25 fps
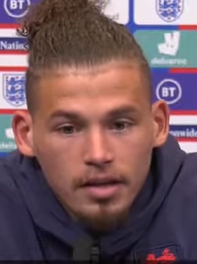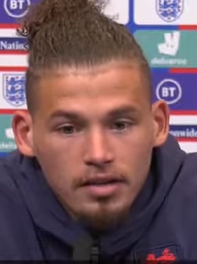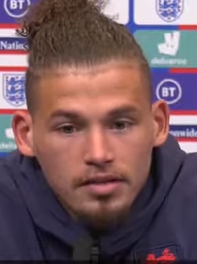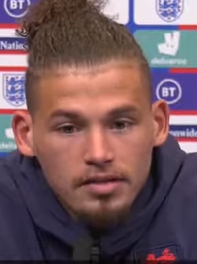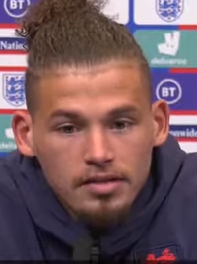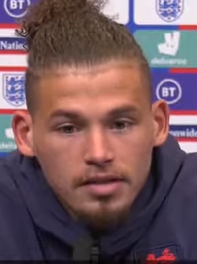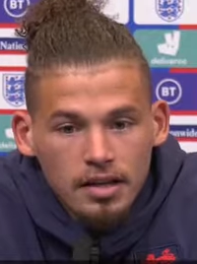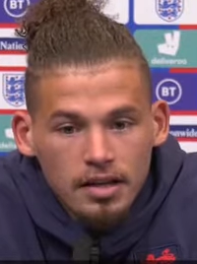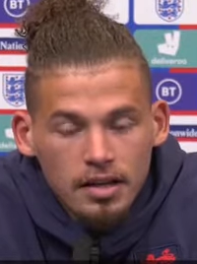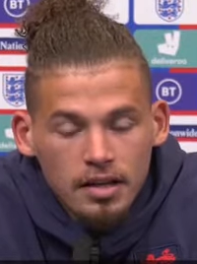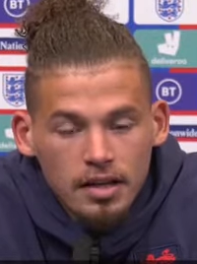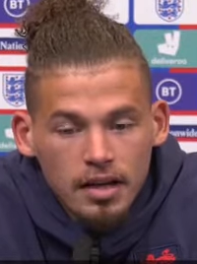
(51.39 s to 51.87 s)
in the
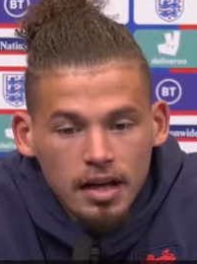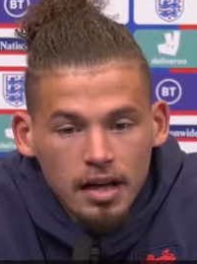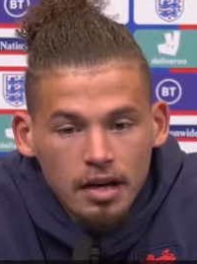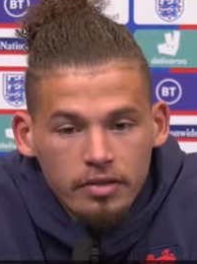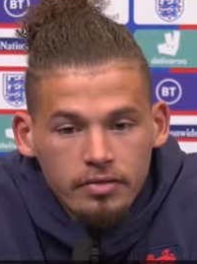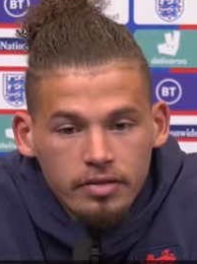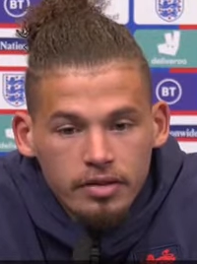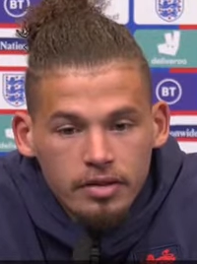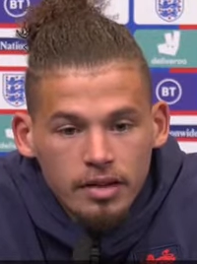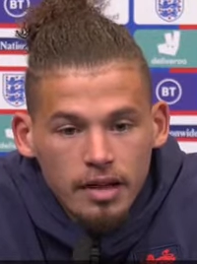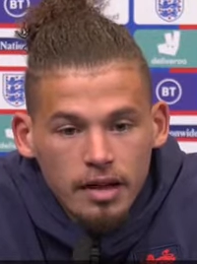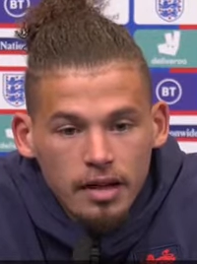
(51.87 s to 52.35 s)
second
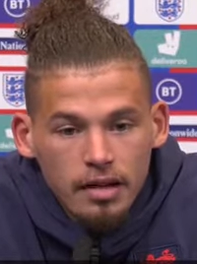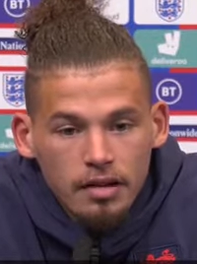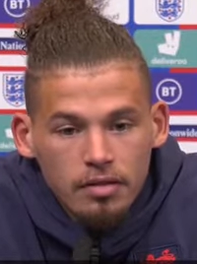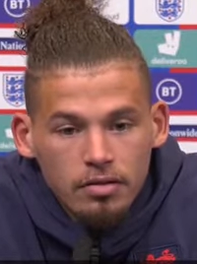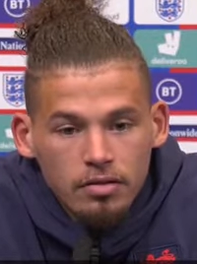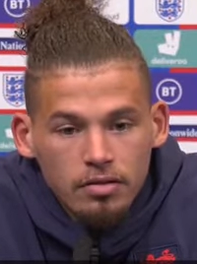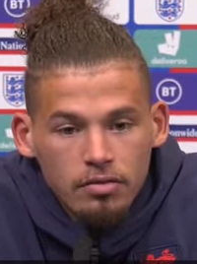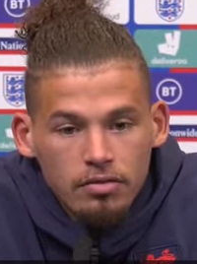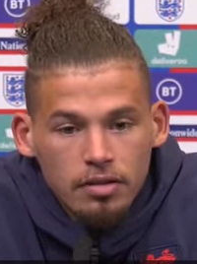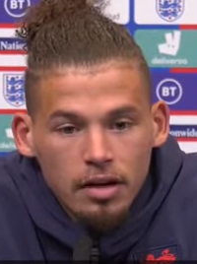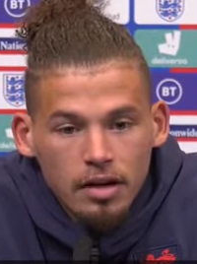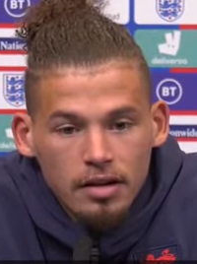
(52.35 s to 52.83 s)
half, and that
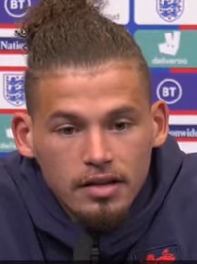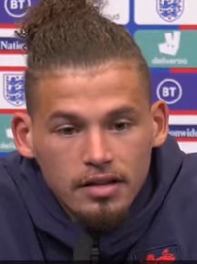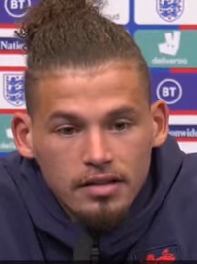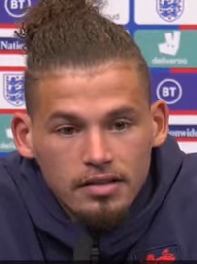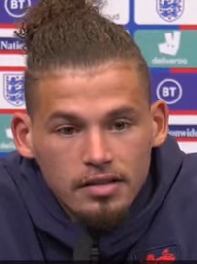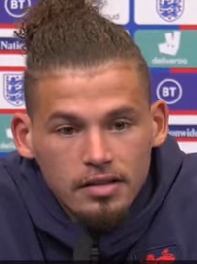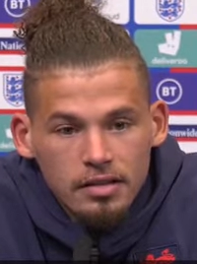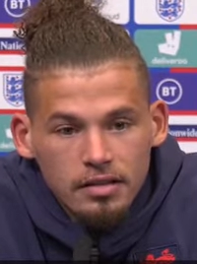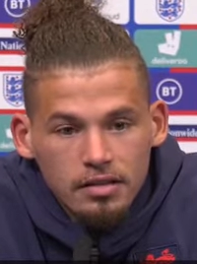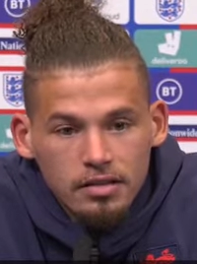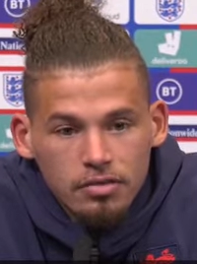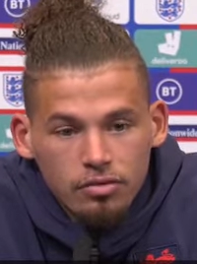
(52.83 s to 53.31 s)

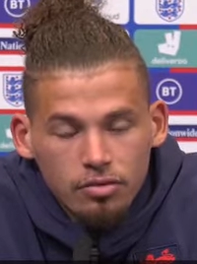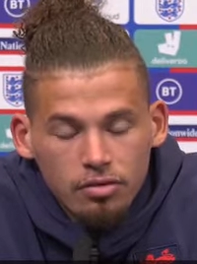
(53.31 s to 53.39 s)
grinded,